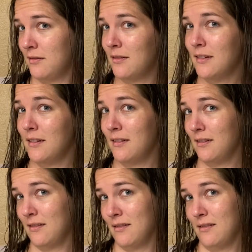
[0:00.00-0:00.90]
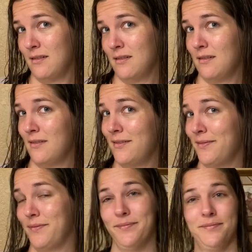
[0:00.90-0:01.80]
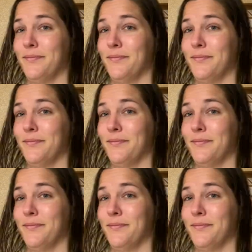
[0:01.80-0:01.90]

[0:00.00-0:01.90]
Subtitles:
[no speech]